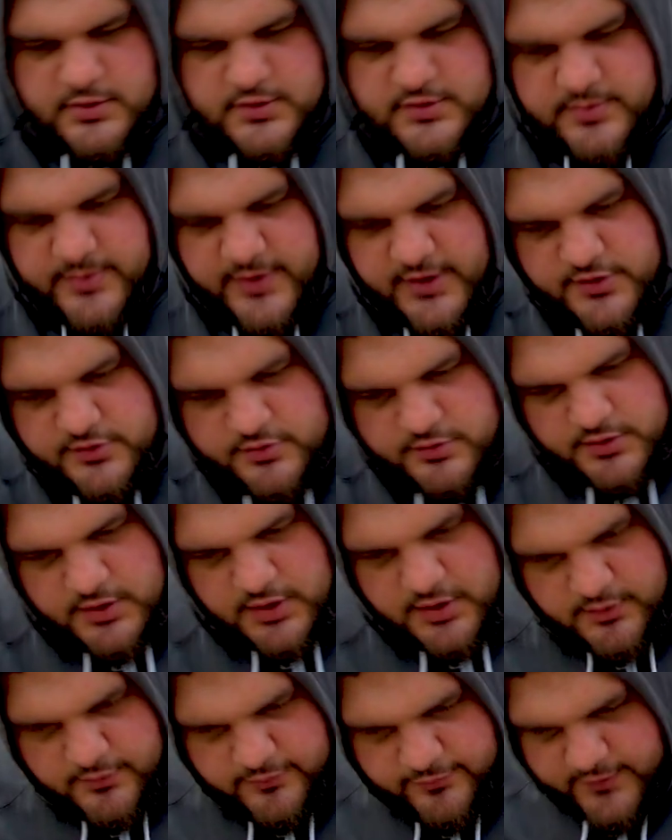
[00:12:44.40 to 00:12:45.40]
to make sure the
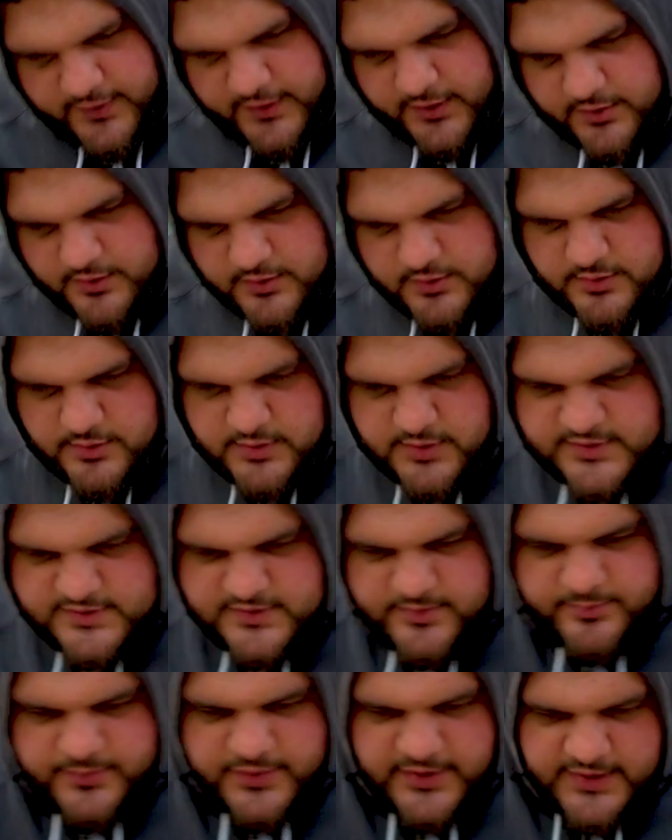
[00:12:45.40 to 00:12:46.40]
whole thing is
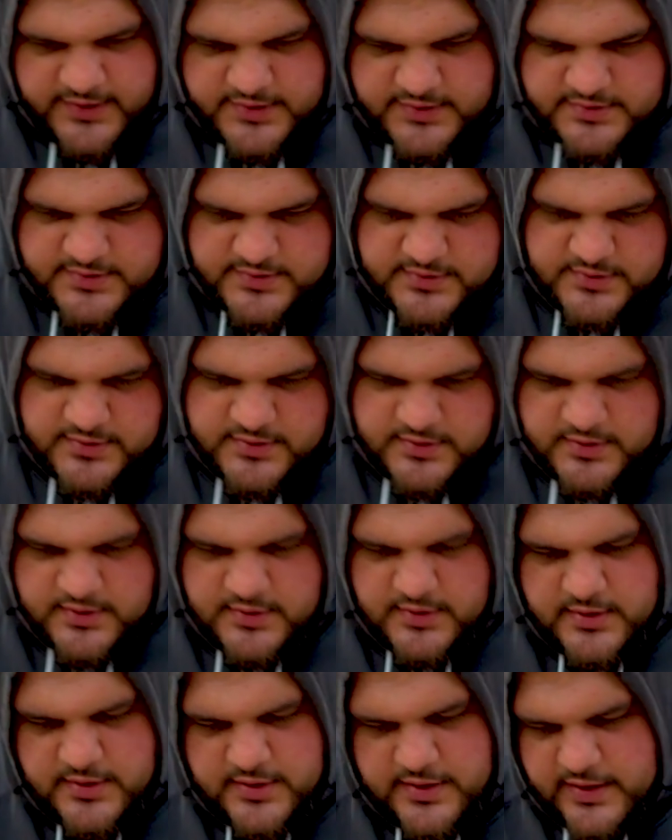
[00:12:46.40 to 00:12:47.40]
in place.
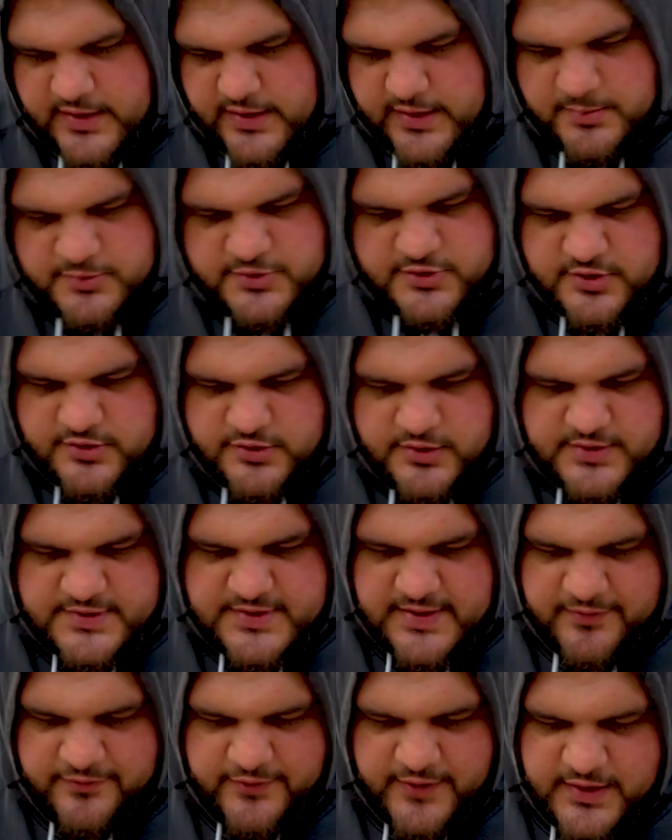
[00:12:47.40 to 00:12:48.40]
And then I'm just going to do the
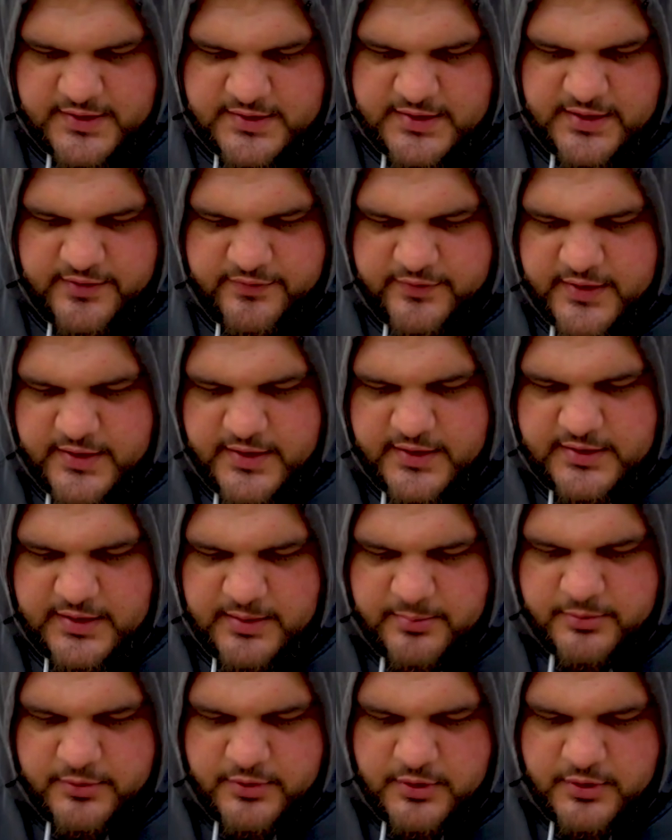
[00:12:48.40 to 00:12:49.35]
same thing underneath here, double